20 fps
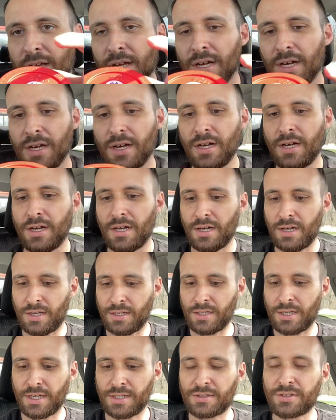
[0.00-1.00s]

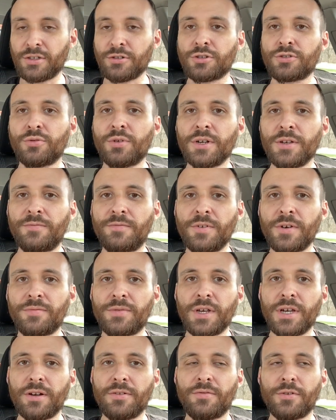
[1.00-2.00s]
Yeah, it's their
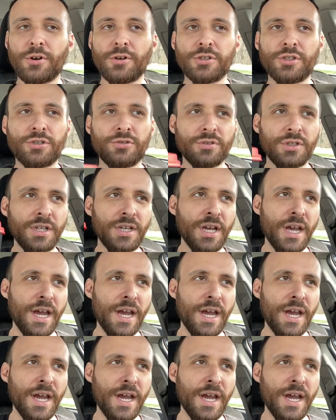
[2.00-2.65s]
25th anniversary,